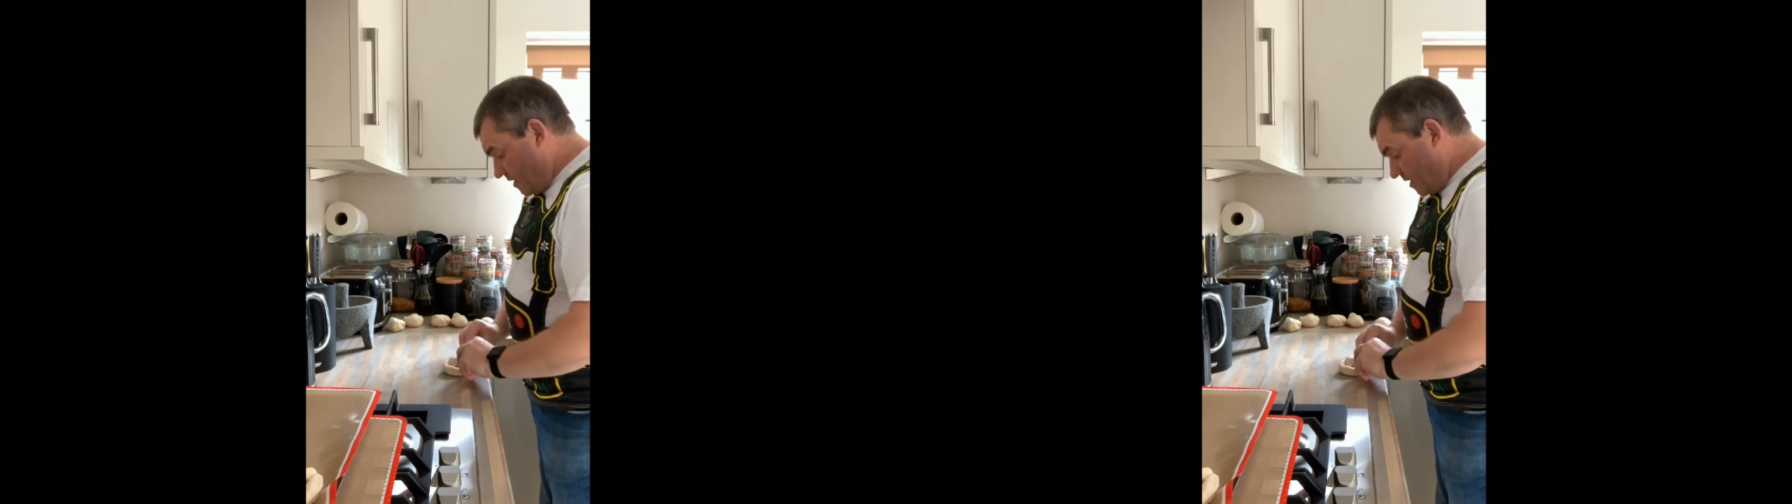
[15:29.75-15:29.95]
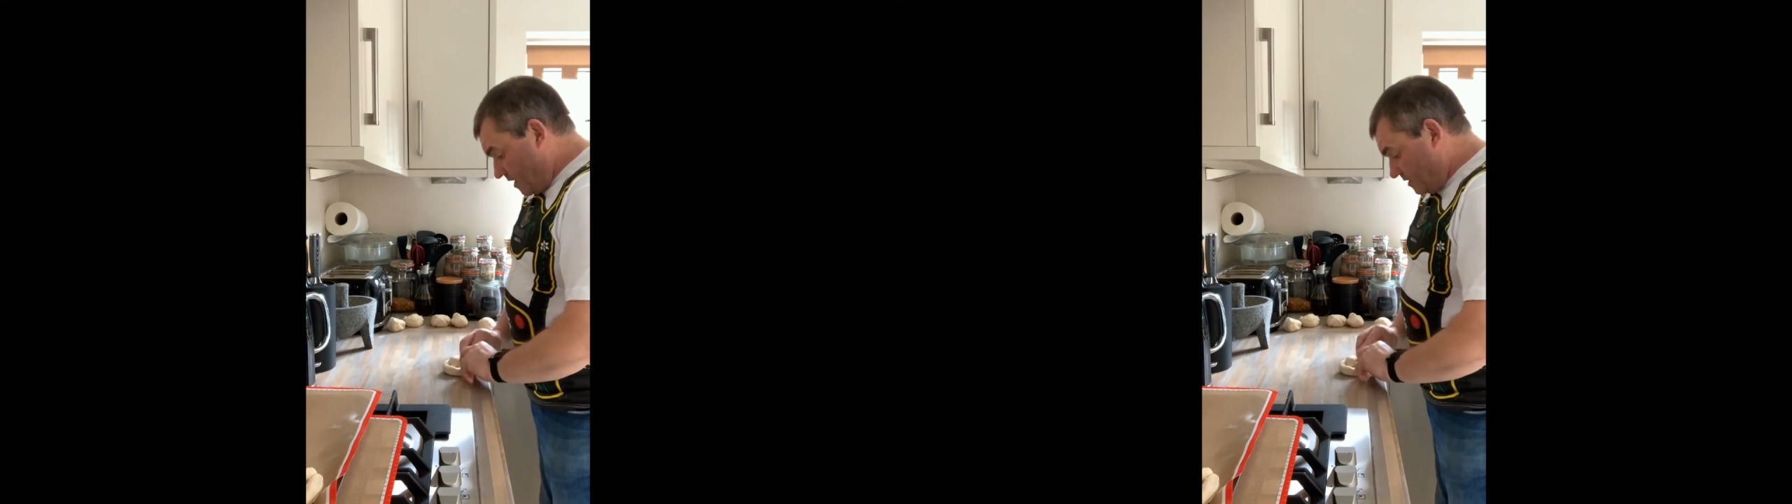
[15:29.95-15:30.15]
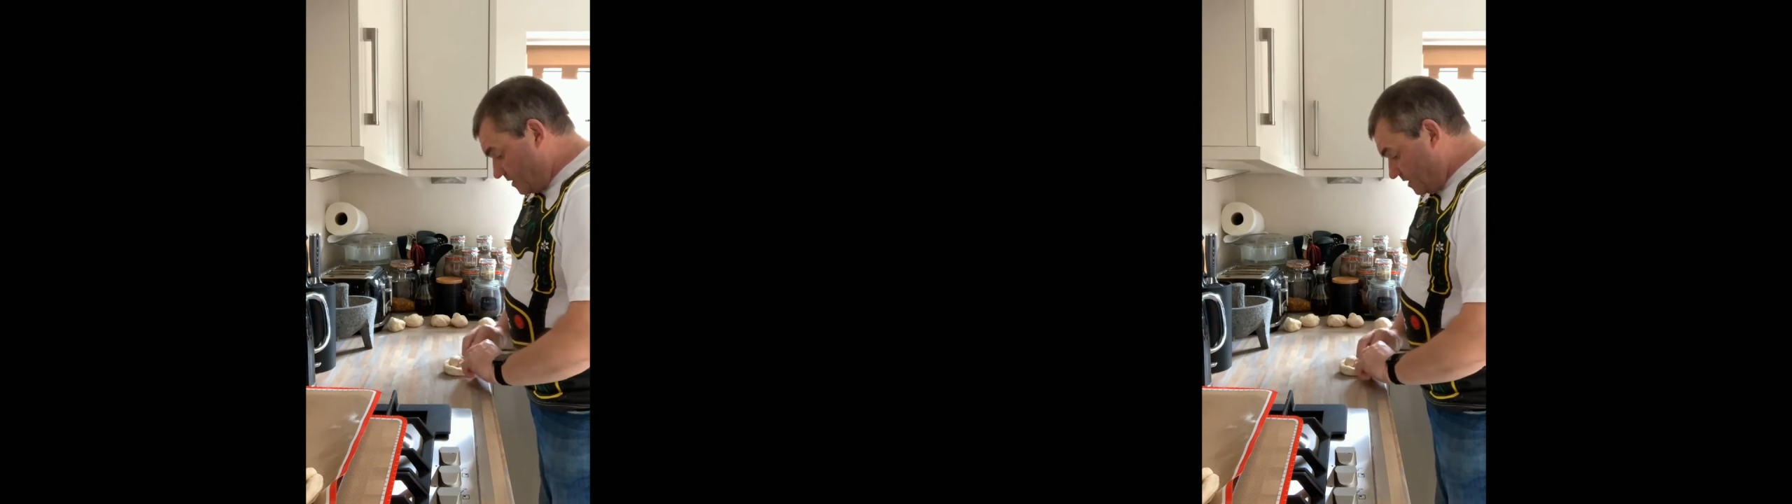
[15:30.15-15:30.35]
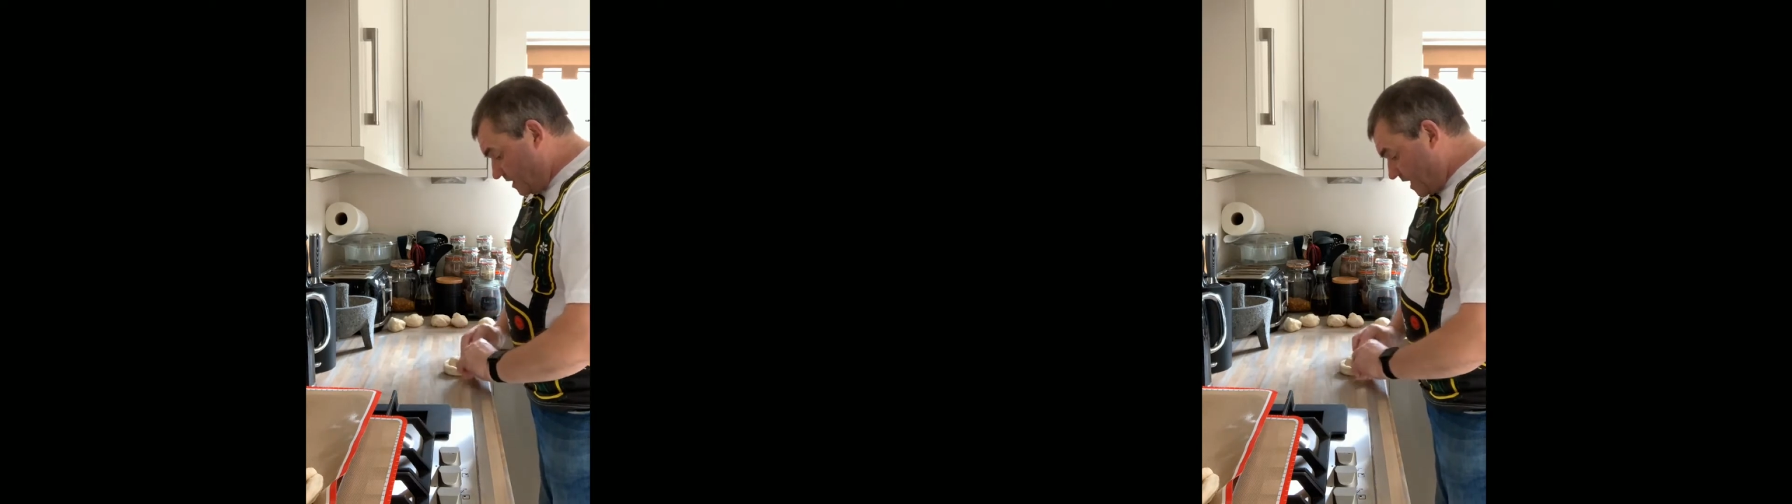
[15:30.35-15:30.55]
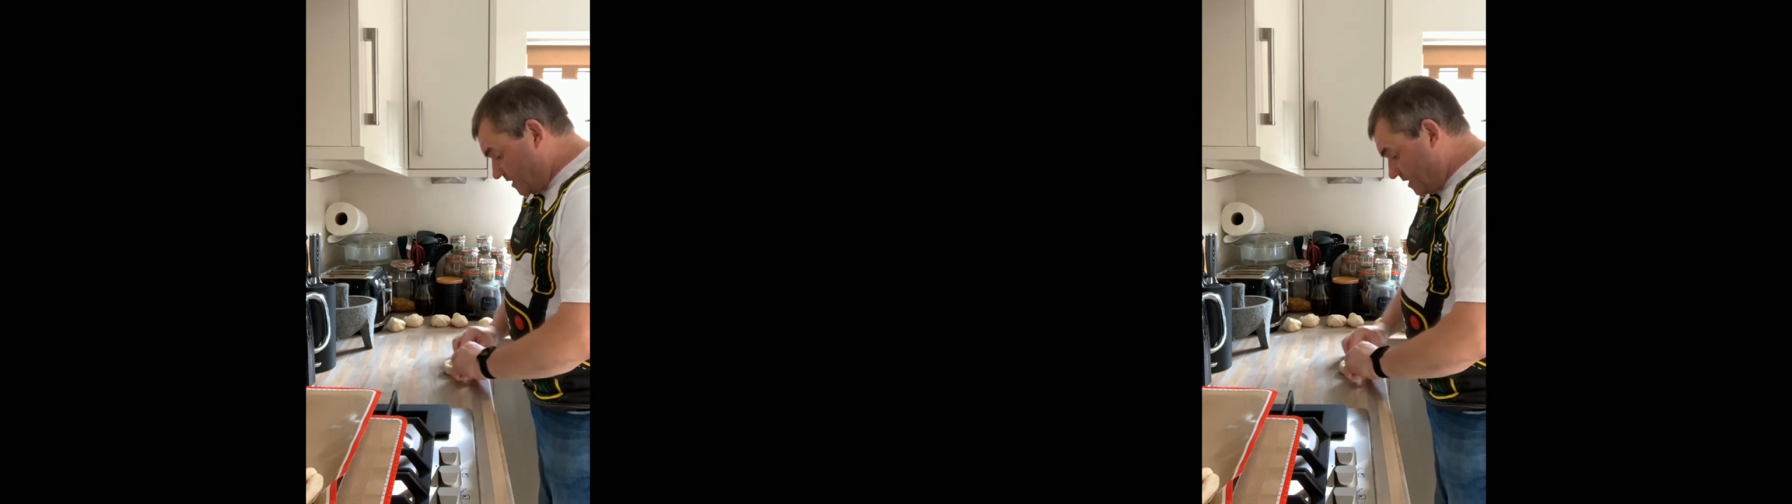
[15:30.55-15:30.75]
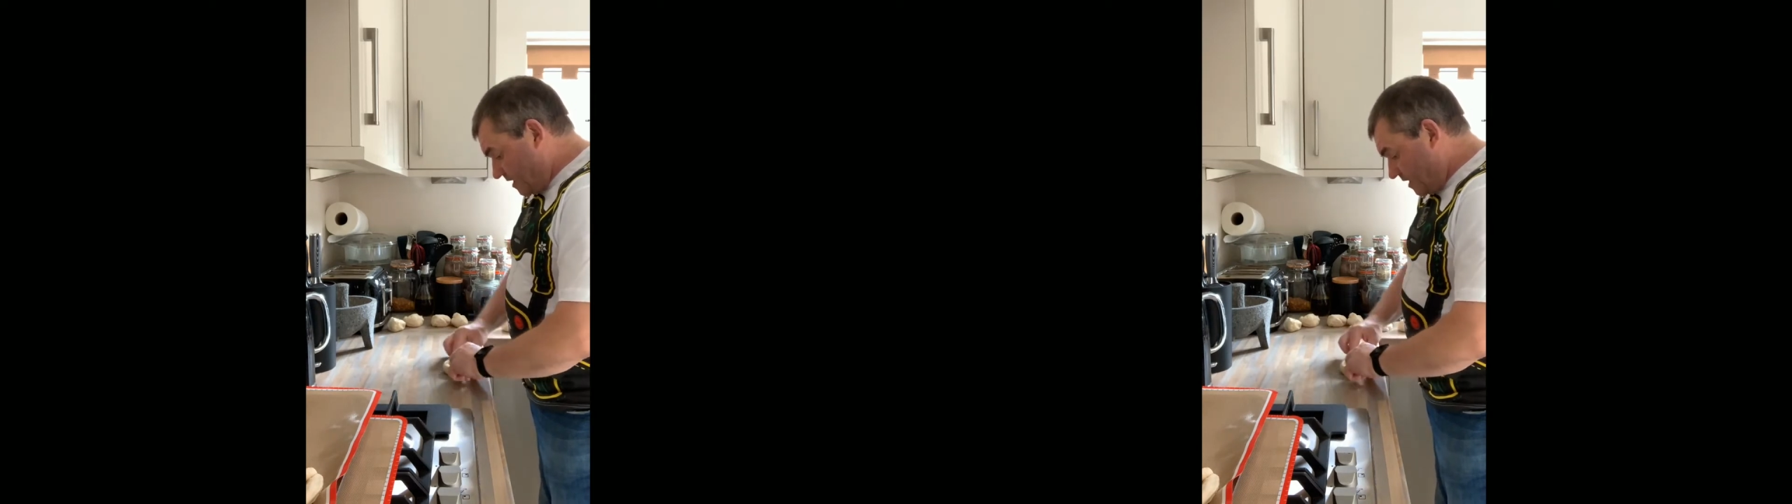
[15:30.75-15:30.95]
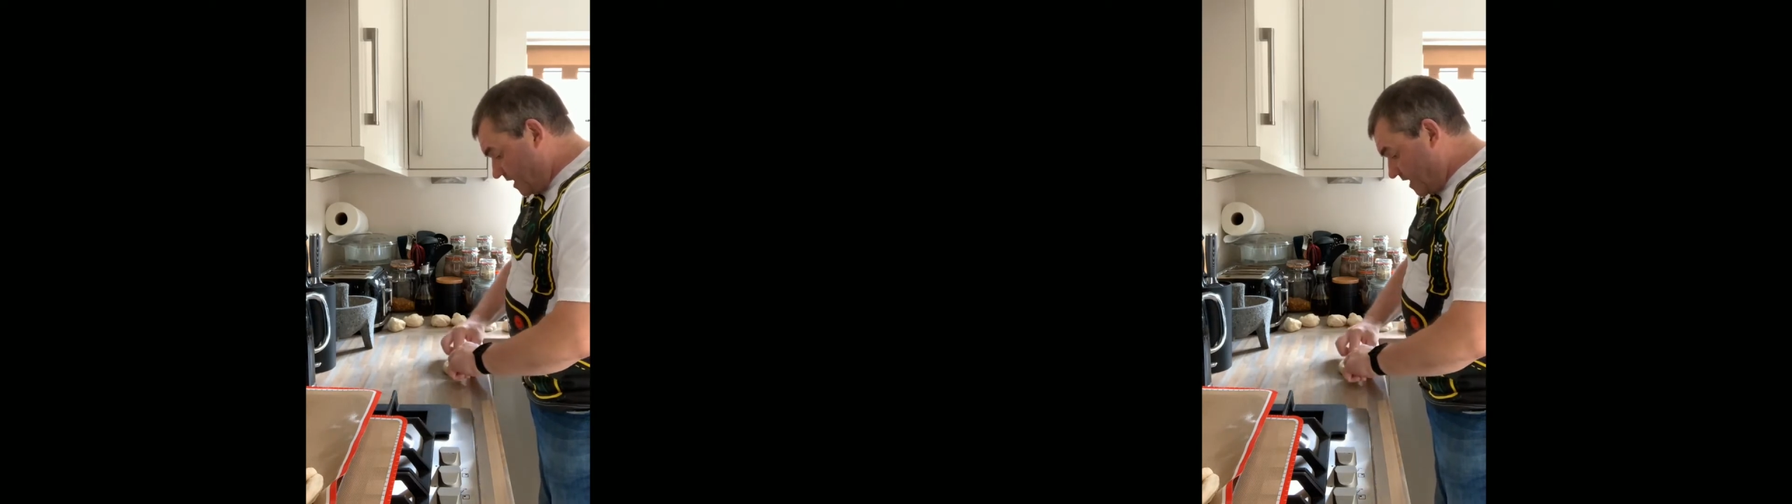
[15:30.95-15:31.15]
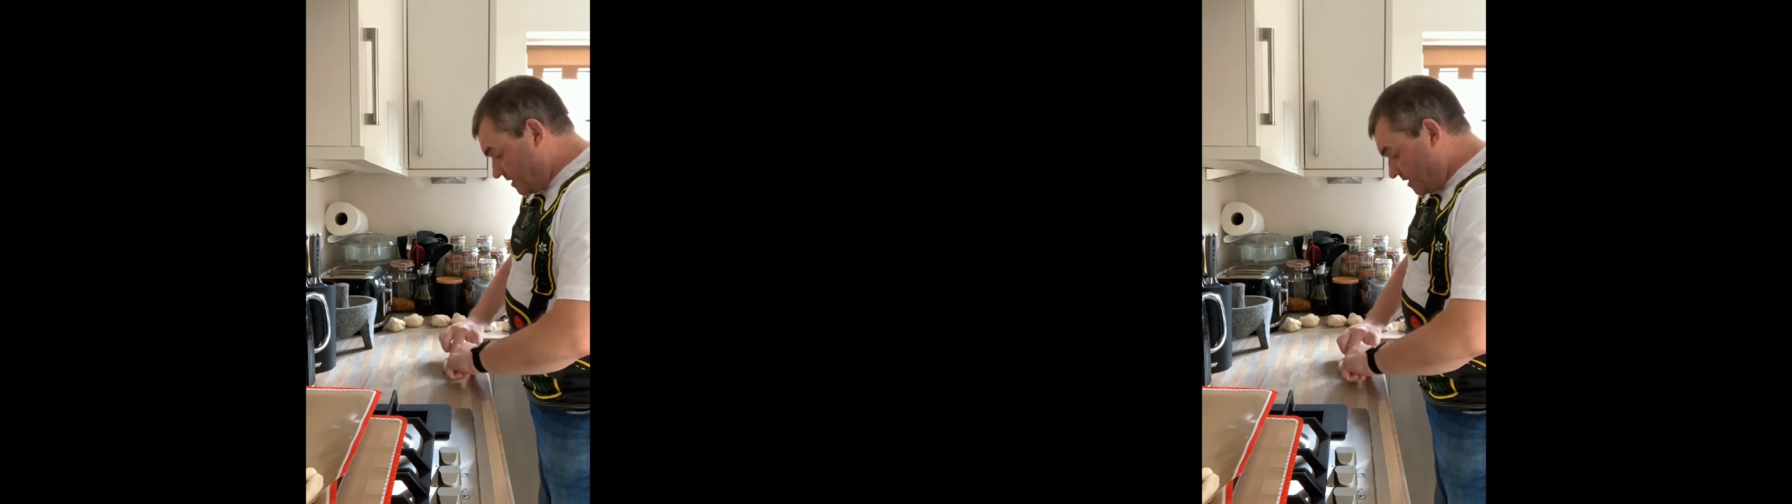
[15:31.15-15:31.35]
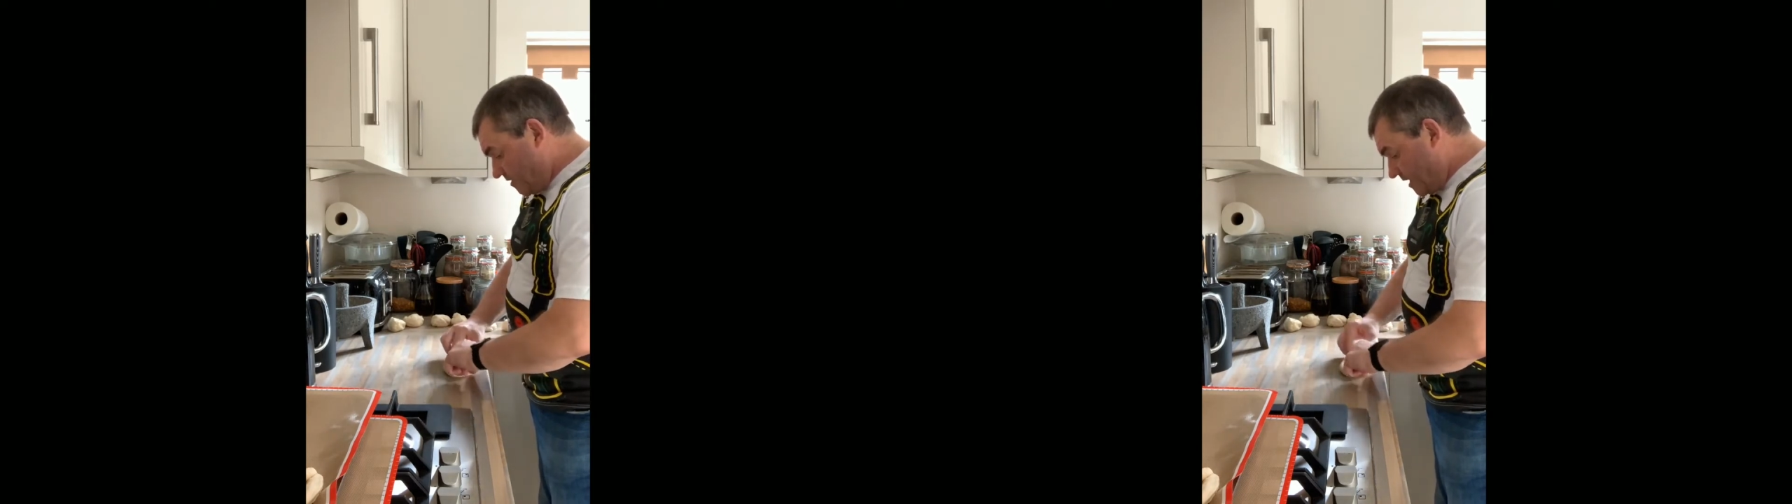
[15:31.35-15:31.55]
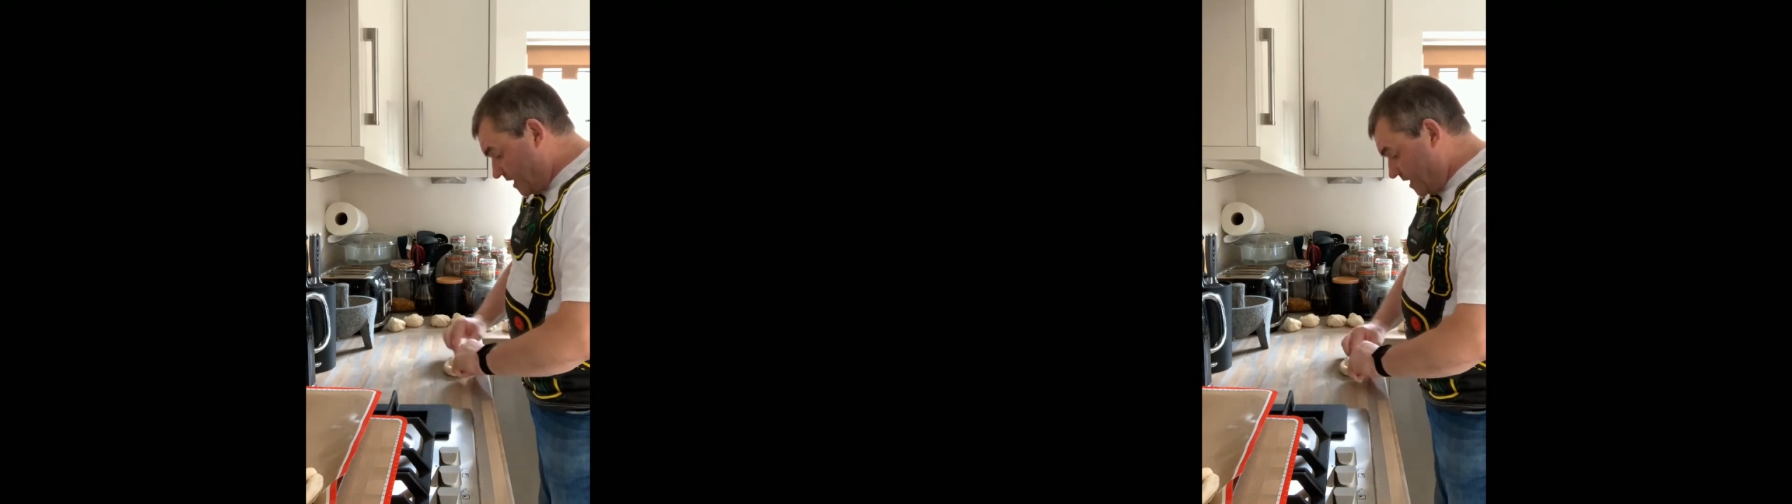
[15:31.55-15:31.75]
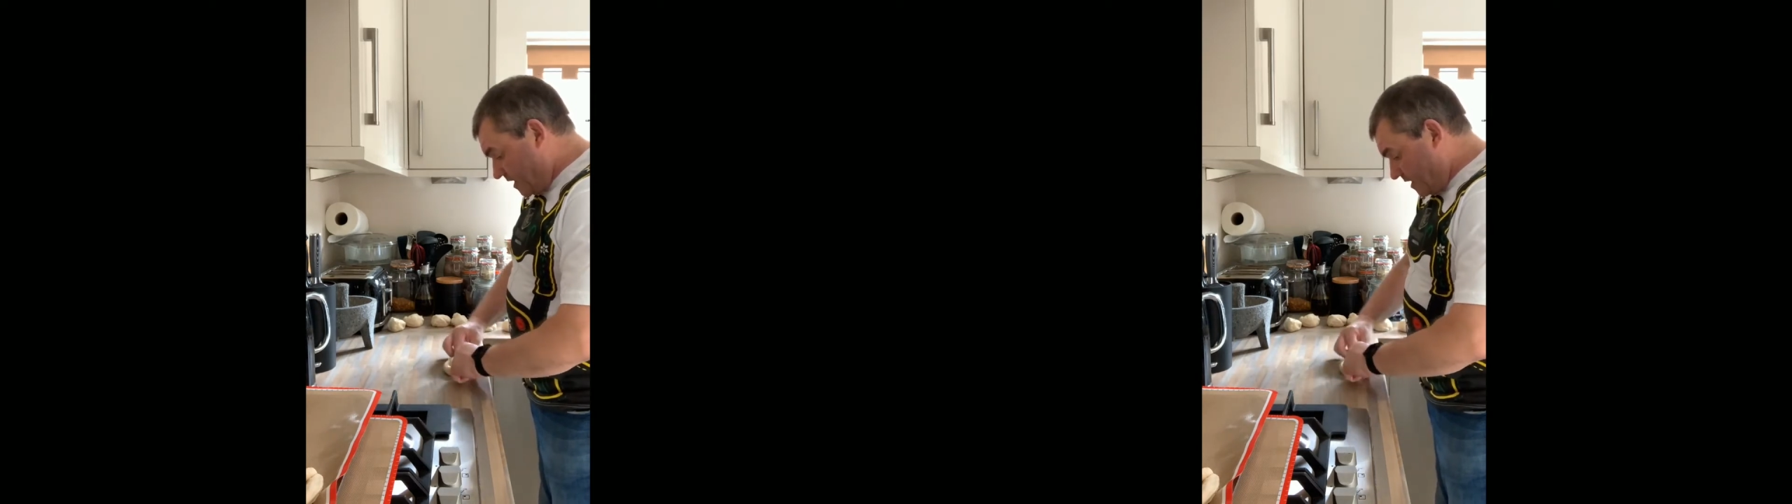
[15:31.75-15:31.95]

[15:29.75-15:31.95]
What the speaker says: and just attach the ends lightly